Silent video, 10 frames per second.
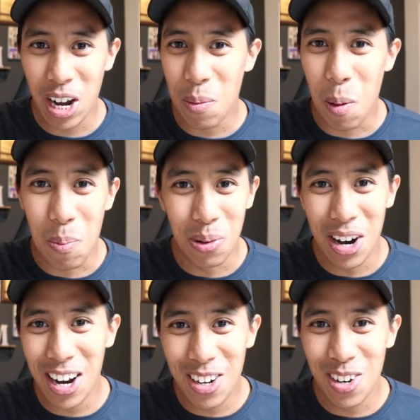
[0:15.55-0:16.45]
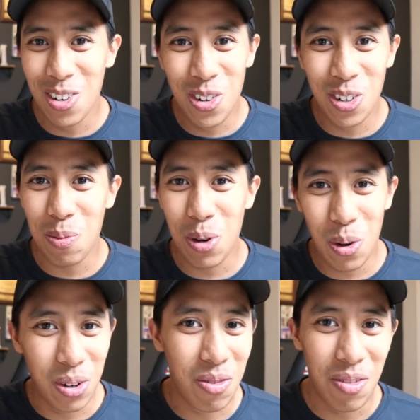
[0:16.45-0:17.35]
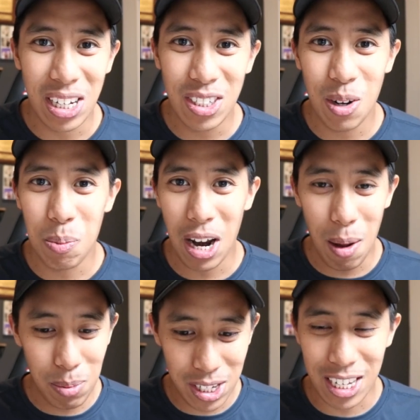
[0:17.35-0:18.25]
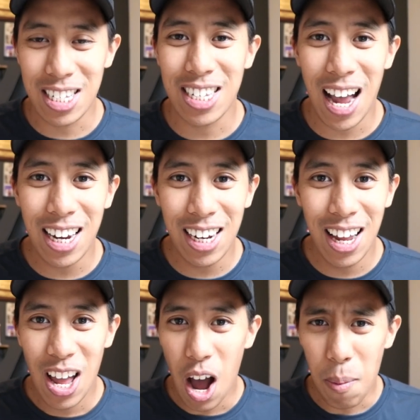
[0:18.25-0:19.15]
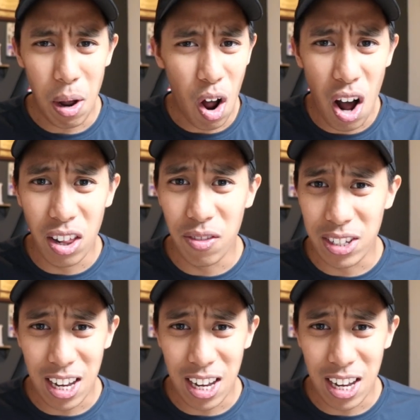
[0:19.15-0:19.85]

I'm a brand new crypto investor, but I'm just excited about all of this.